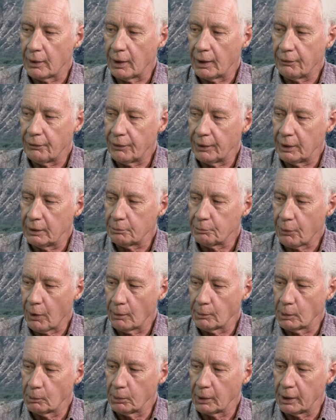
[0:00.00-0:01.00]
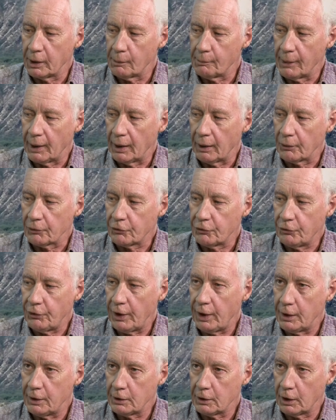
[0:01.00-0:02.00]
I think, probably about
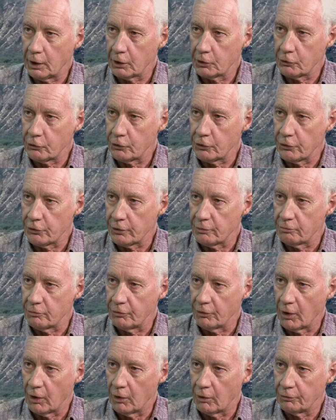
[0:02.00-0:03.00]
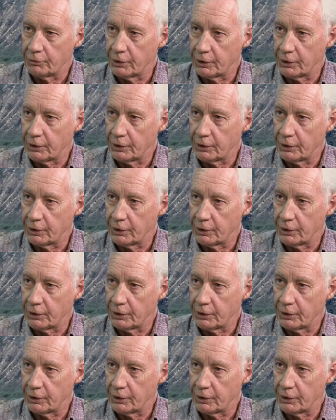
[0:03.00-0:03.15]
10 countries involved,